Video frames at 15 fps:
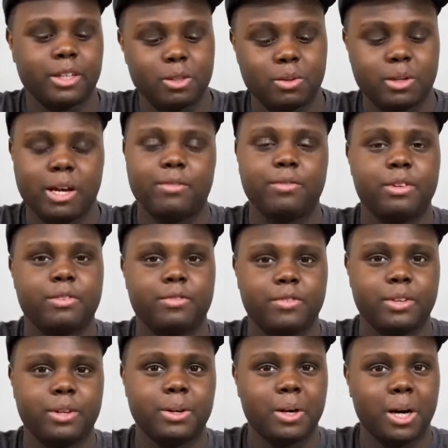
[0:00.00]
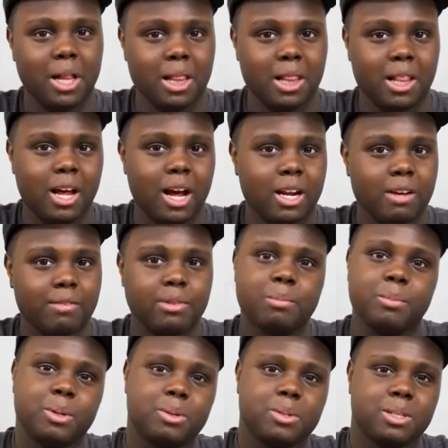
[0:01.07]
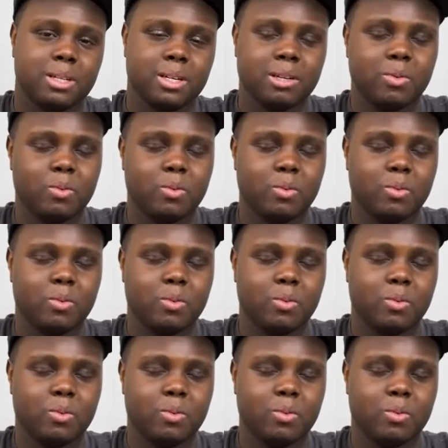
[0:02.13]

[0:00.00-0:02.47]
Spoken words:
You definitely feel a lot of the music